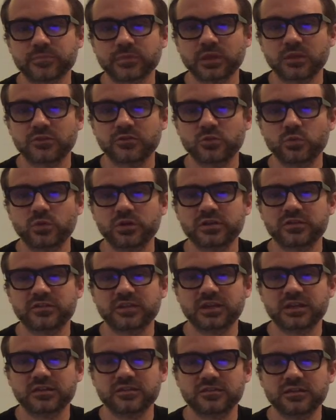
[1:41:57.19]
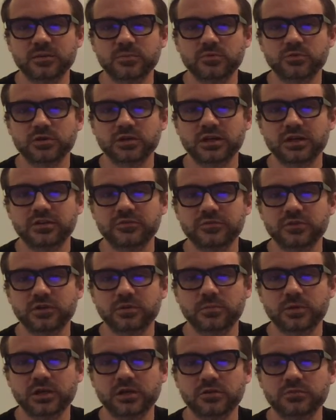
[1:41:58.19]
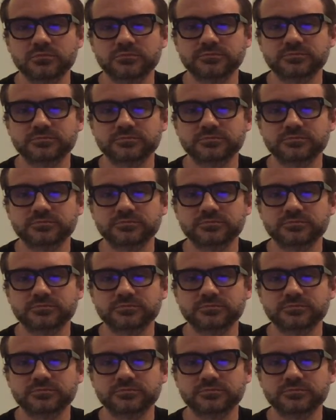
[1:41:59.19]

So, what is that example kind of about?